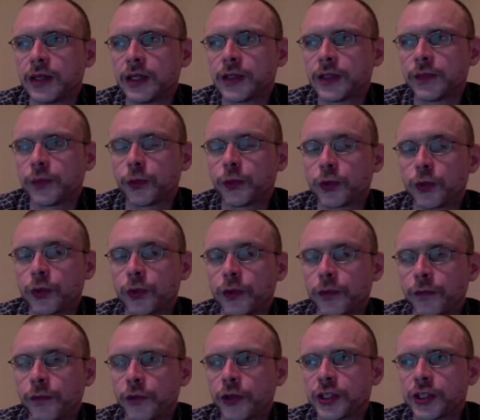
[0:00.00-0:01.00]
It's sort of the
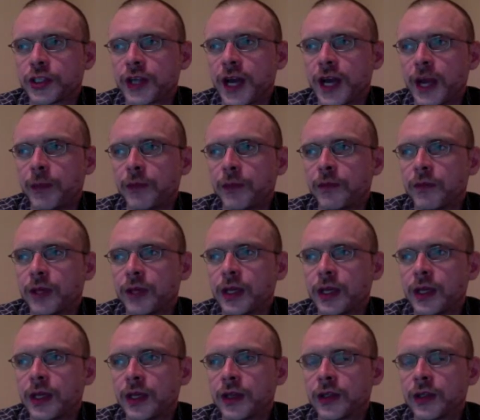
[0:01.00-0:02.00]
first type of
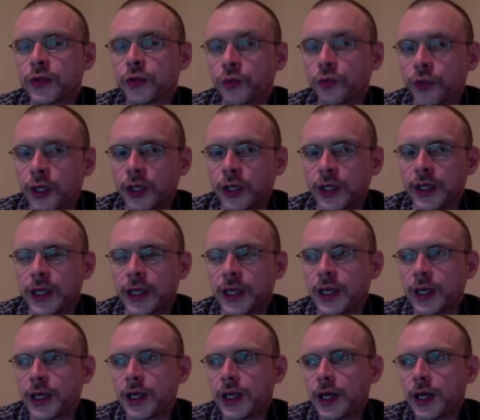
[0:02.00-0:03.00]
media that's really